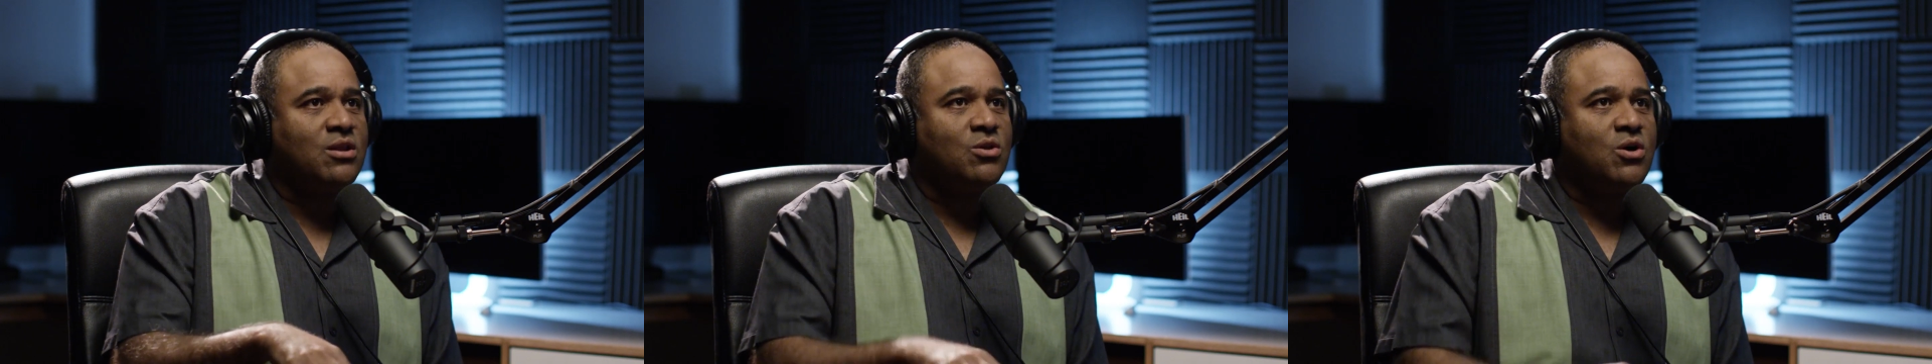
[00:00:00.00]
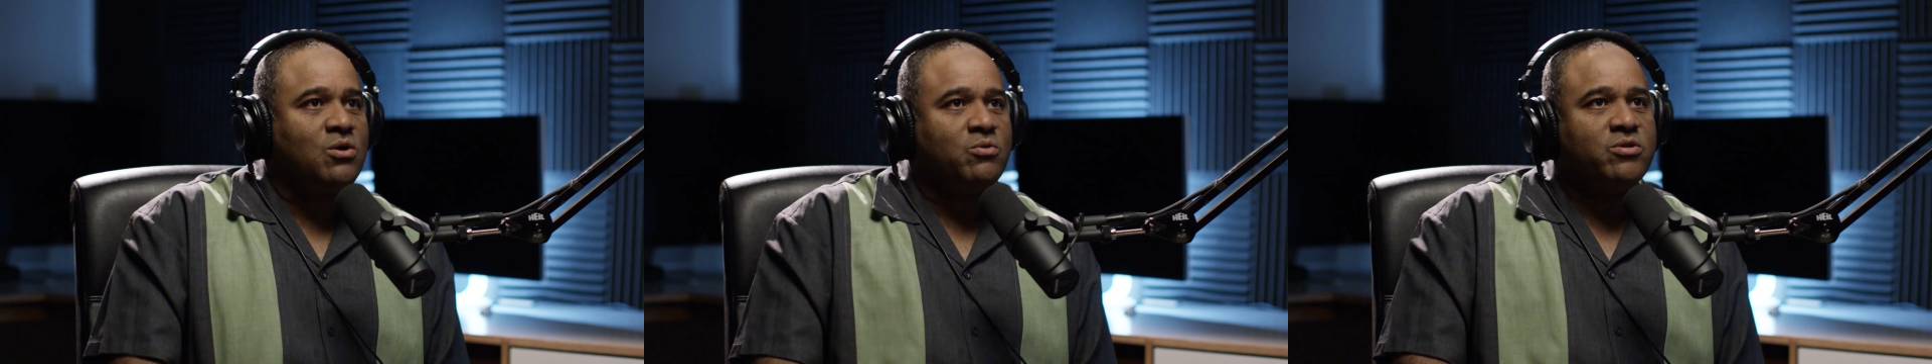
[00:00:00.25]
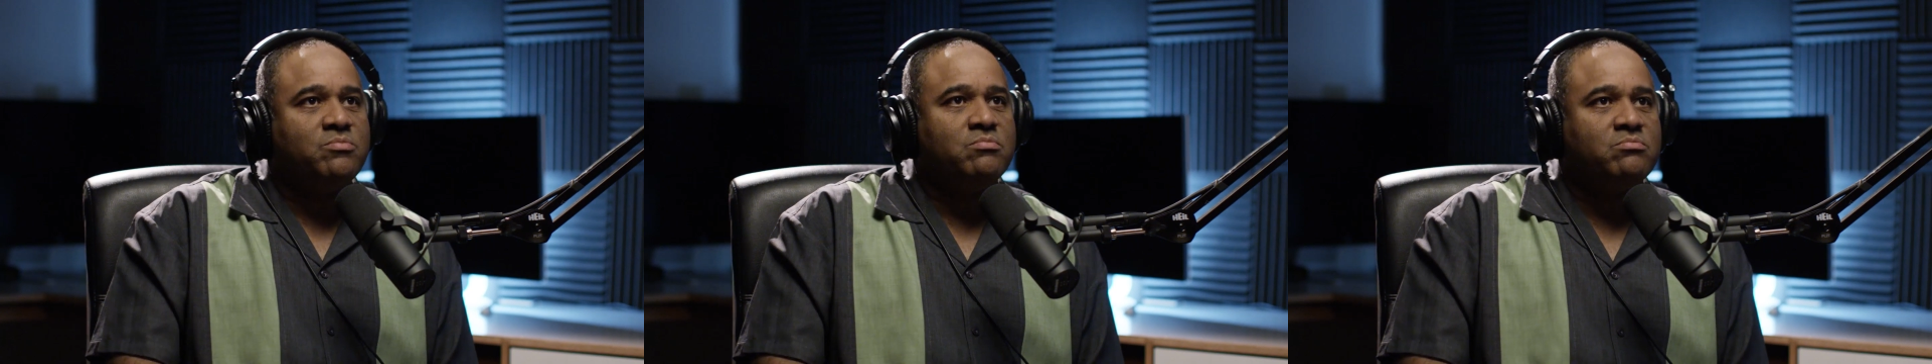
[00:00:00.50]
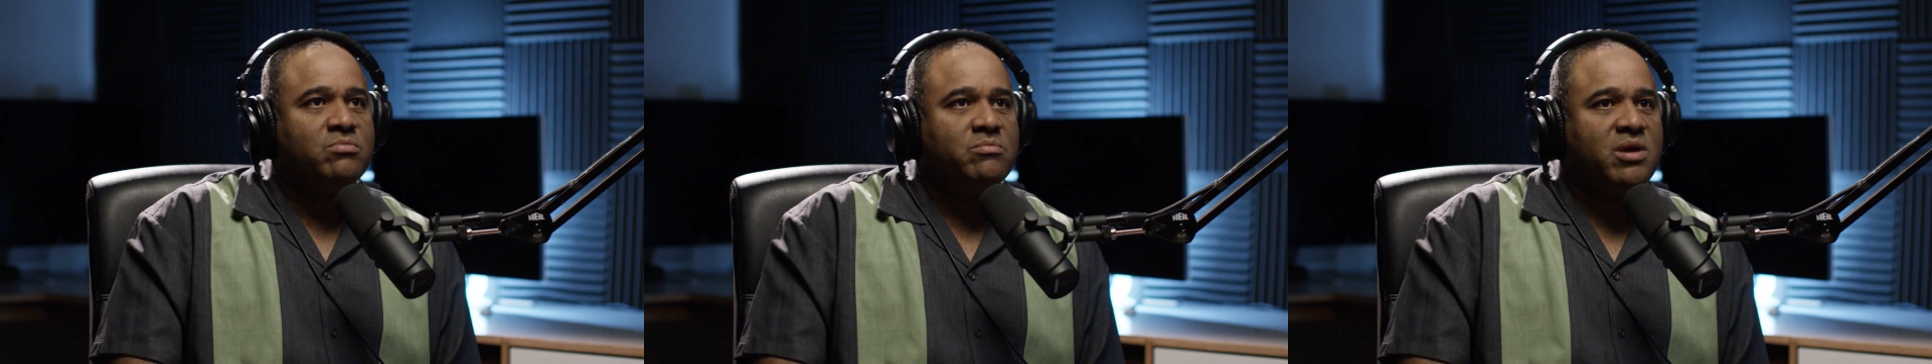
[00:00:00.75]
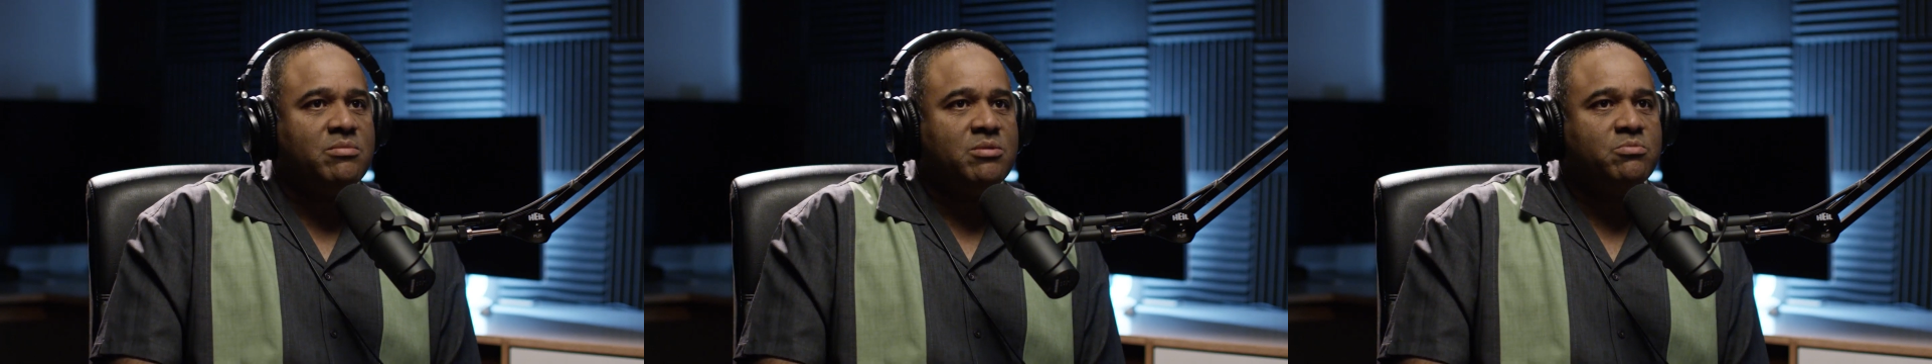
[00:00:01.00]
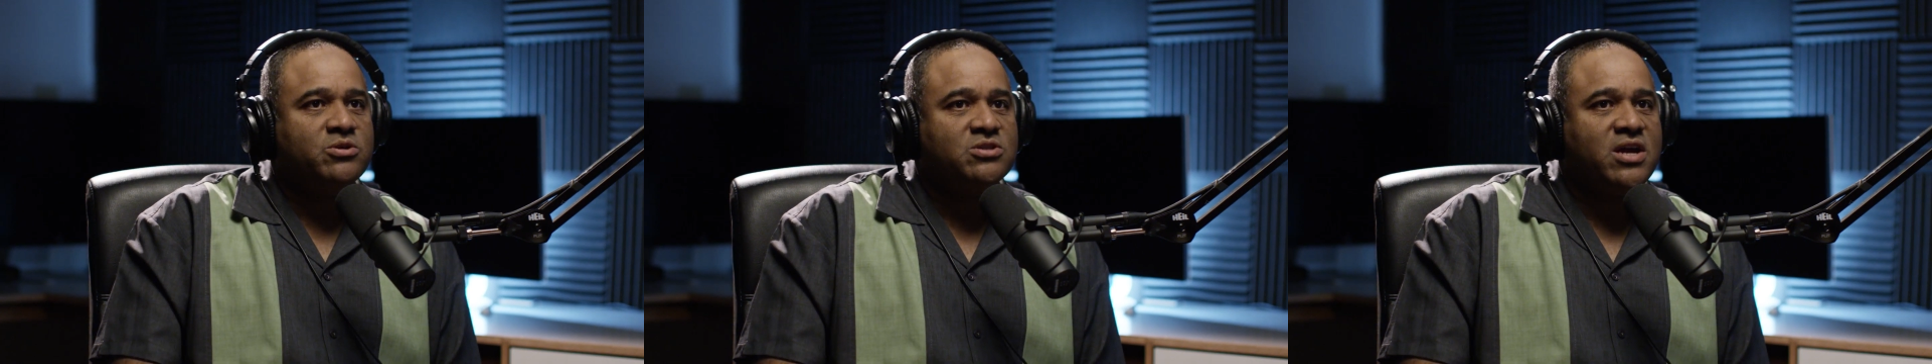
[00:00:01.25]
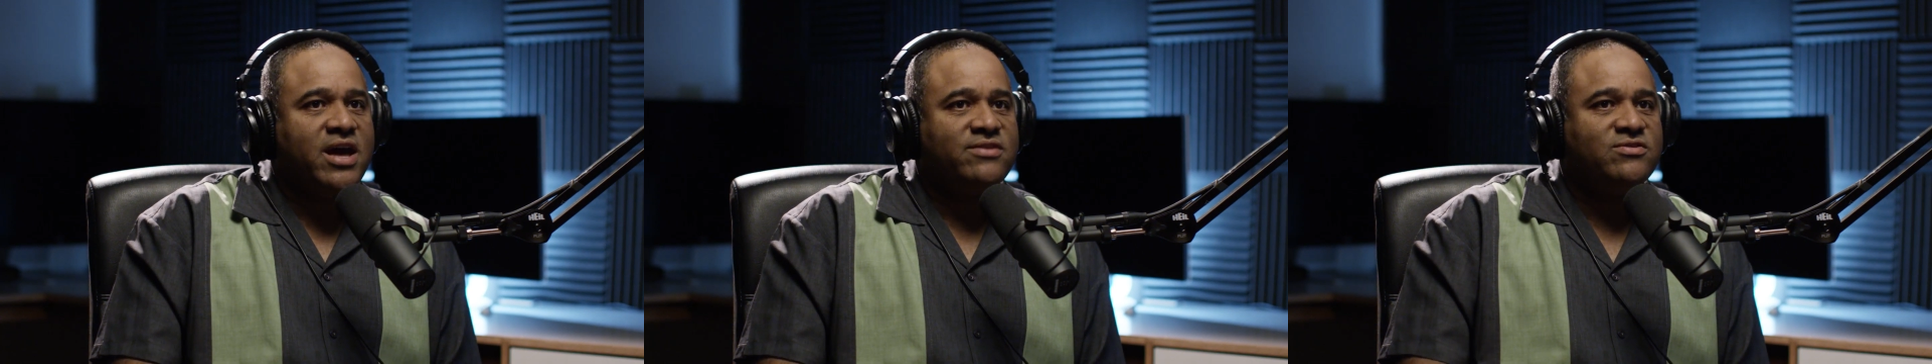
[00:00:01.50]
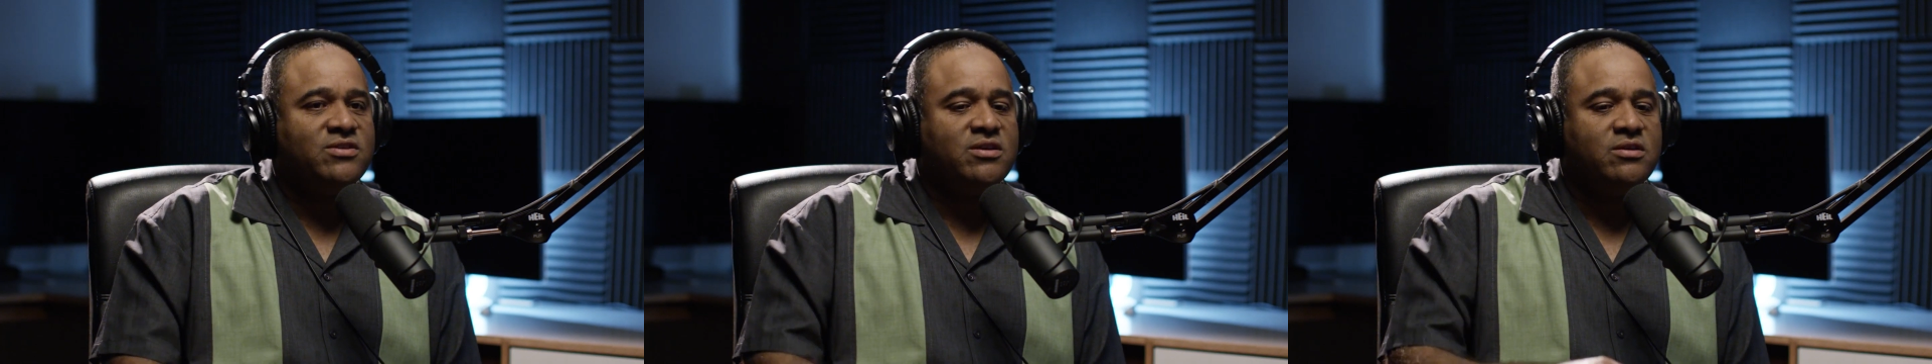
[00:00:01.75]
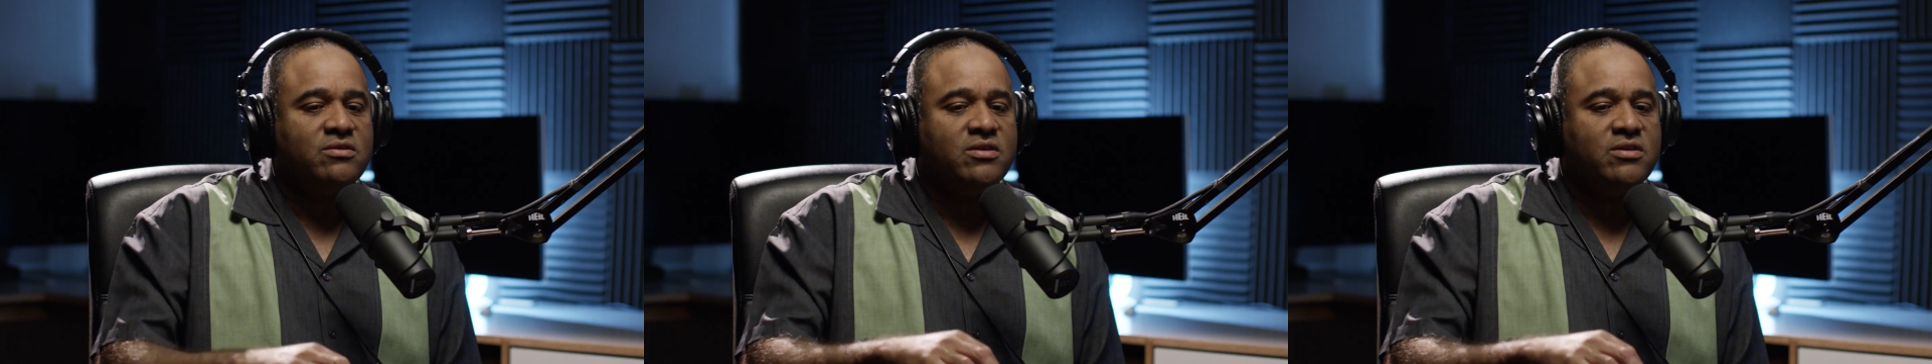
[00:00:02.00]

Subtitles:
along with maybe Butch Cassidy,